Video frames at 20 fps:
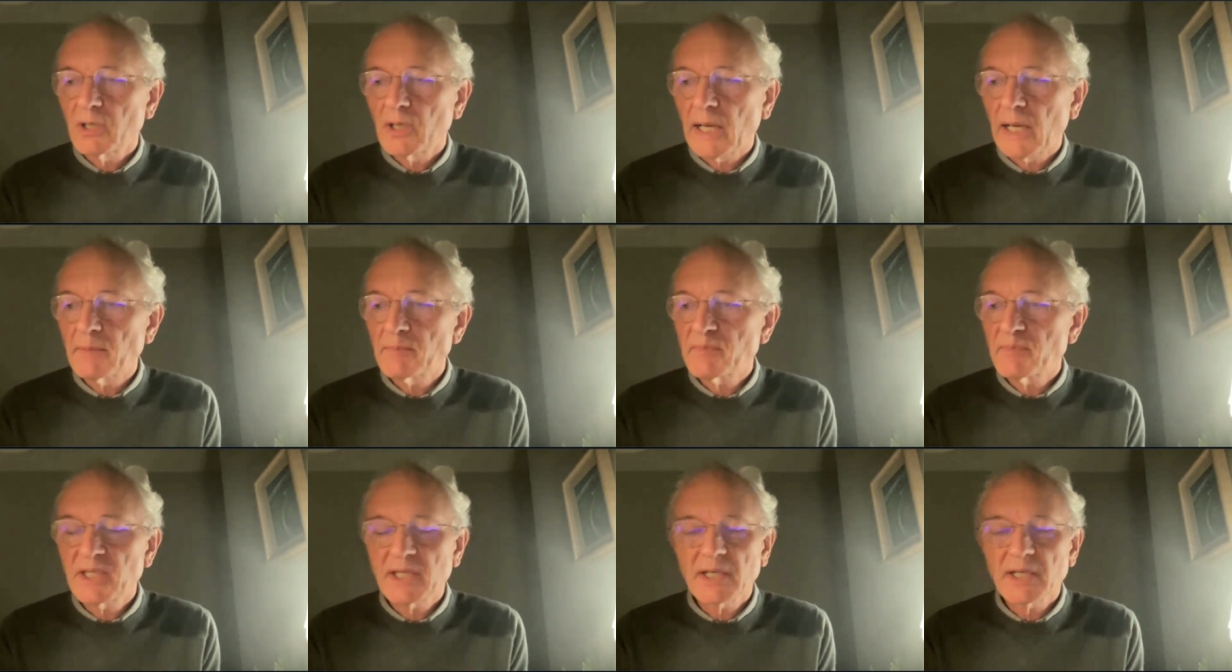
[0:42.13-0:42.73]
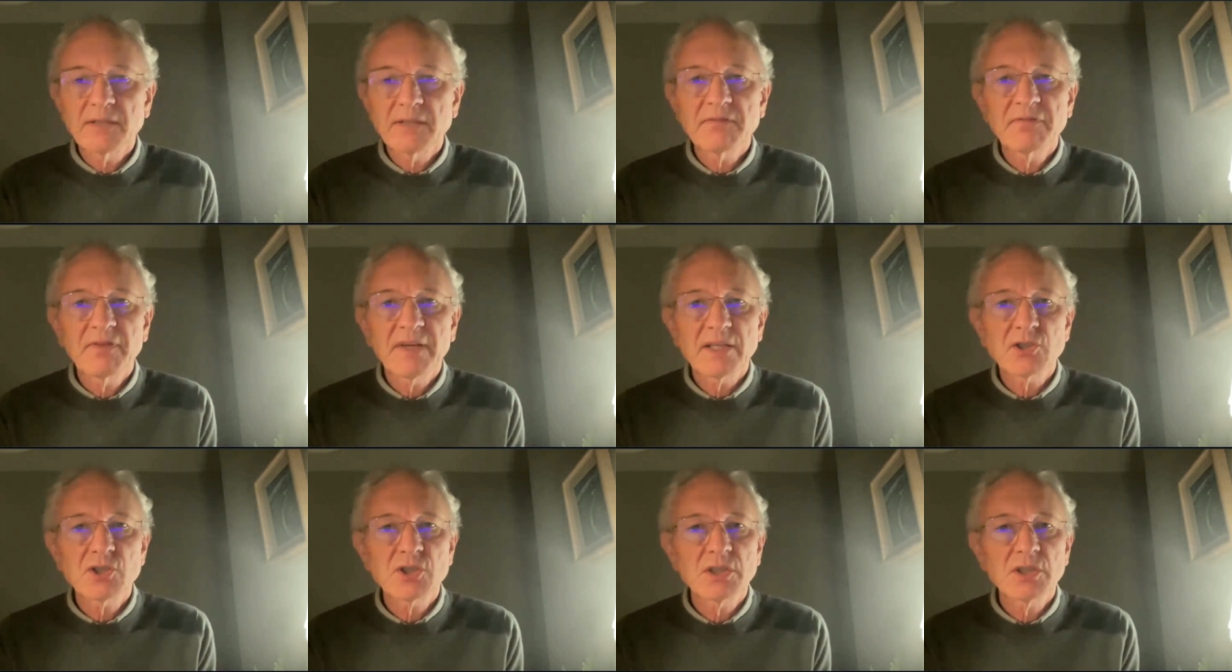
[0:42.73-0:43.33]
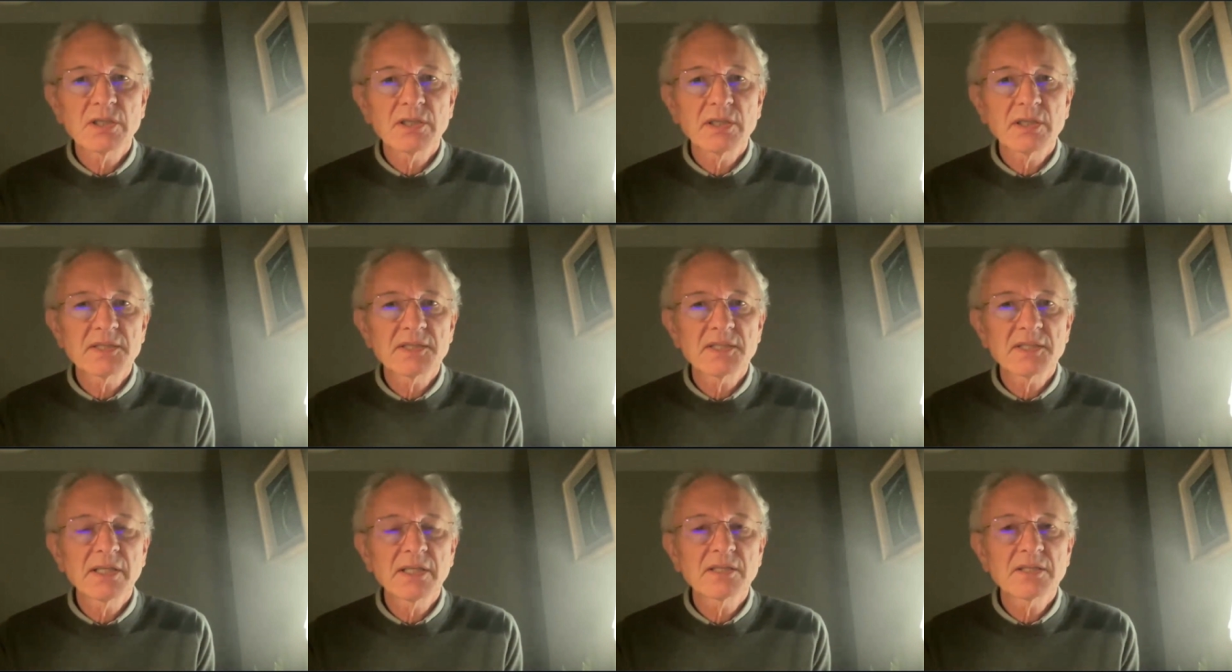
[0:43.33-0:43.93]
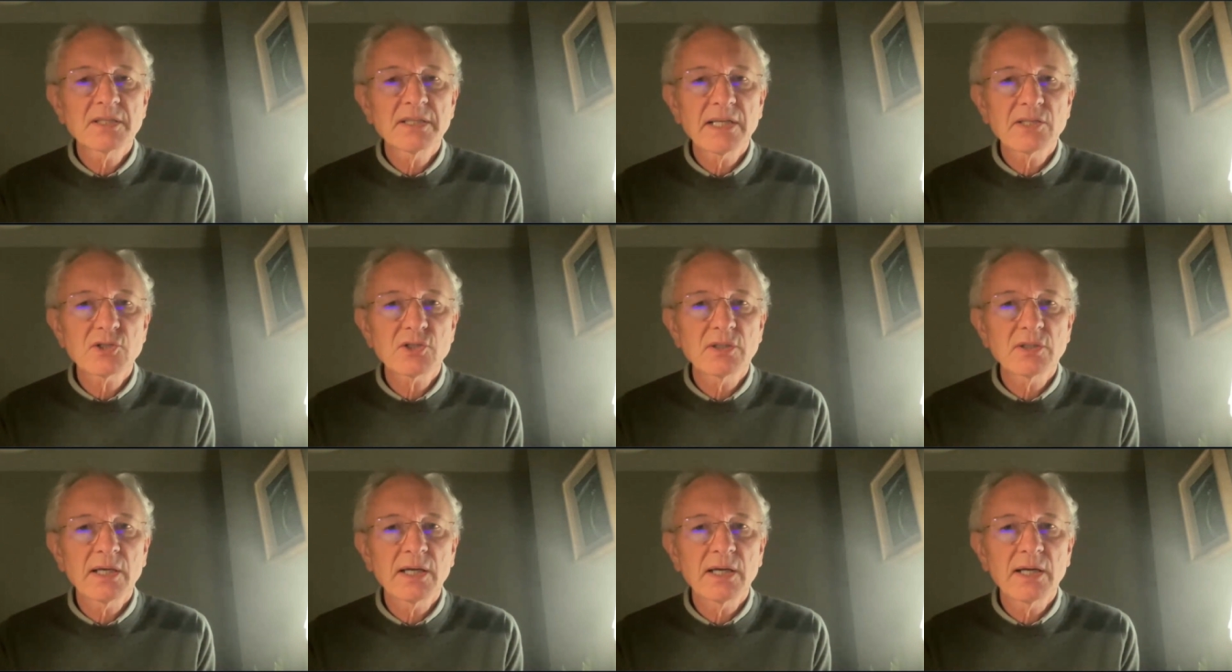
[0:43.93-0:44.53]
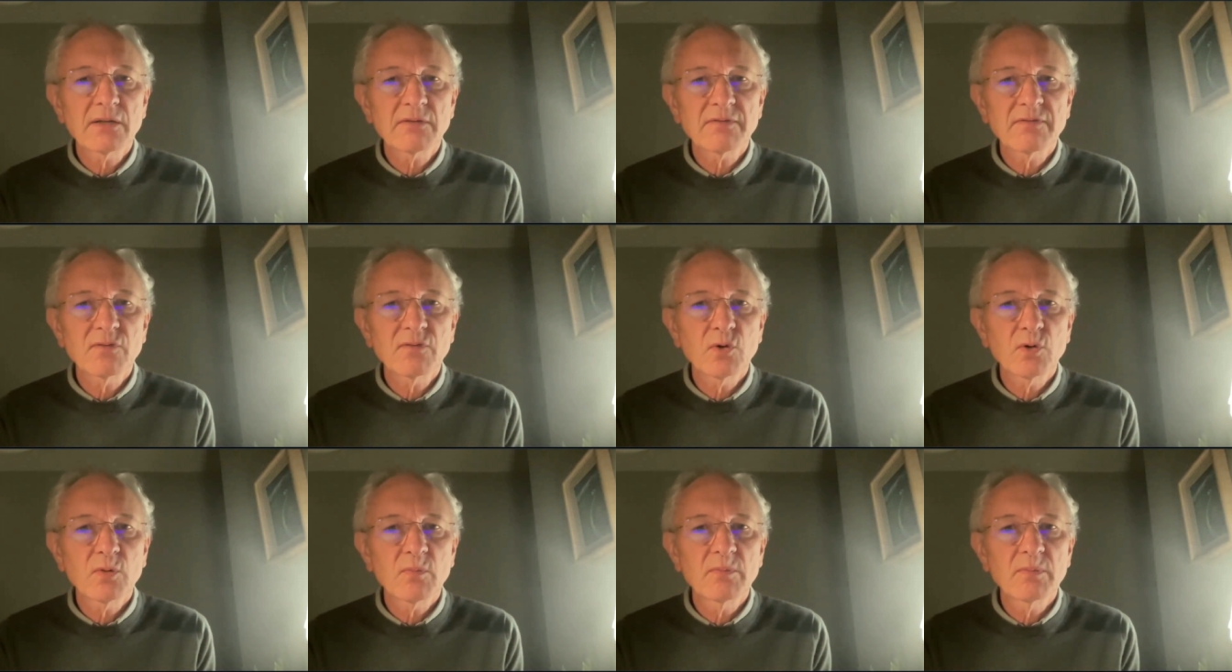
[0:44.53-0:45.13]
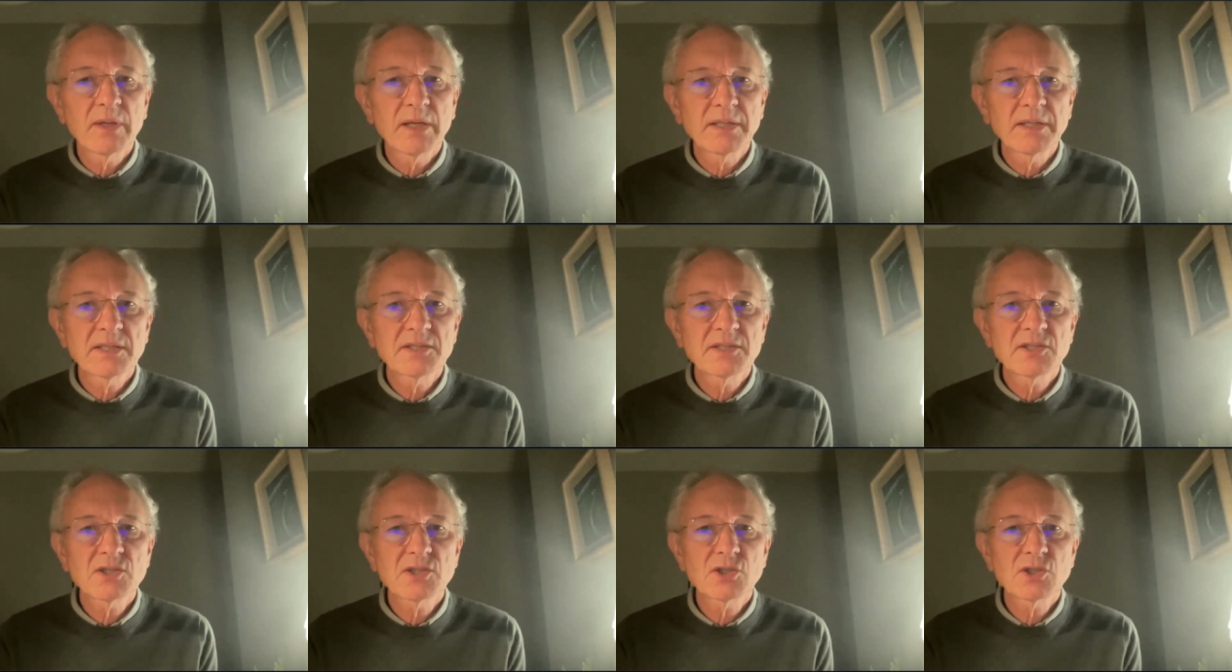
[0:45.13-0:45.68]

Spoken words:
literature, and particularly fiction as an international art form.